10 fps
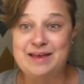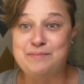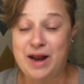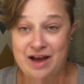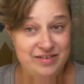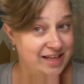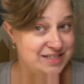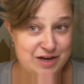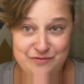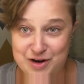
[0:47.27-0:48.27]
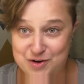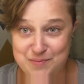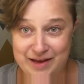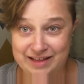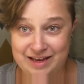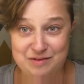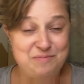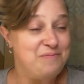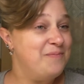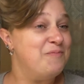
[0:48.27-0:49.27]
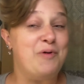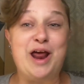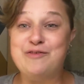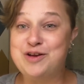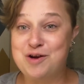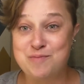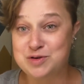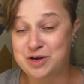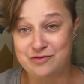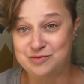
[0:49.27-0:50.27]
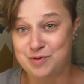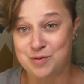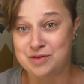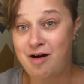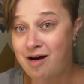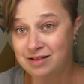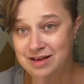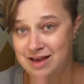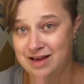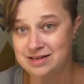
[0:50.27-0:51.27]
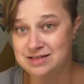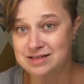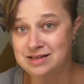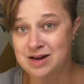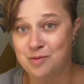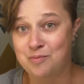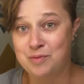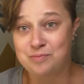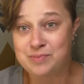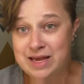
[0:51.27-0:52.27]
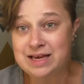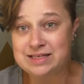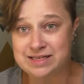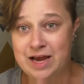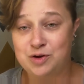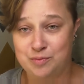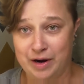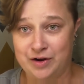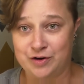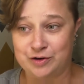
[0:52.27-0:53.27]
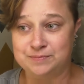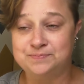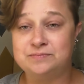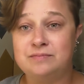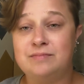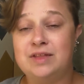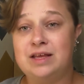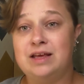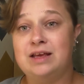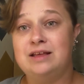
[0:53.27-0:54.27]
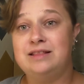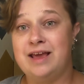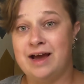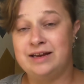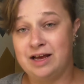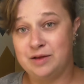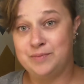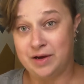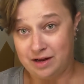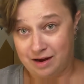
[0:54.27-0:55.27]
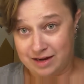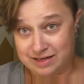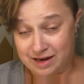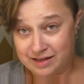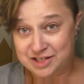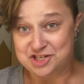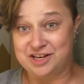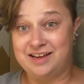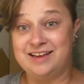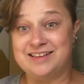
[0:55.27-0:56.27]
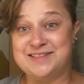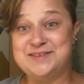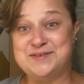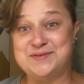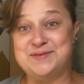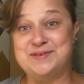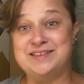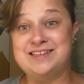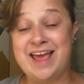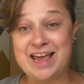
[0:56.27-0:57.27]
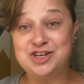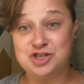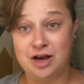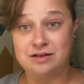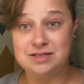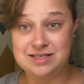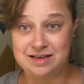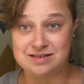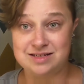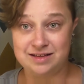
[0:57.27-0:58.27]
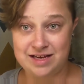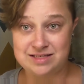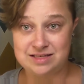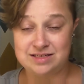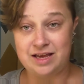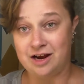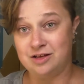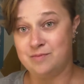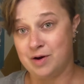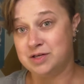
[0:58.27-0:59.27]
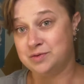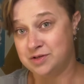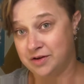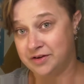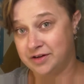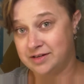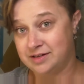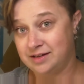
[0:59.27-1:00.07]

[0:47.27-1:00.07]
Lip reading: but having that soft underbelly, whatever you're most comfortable with calling it, being a cycle breaker, the ideology is to take childhood skills and lessons and carry them on to adulthood.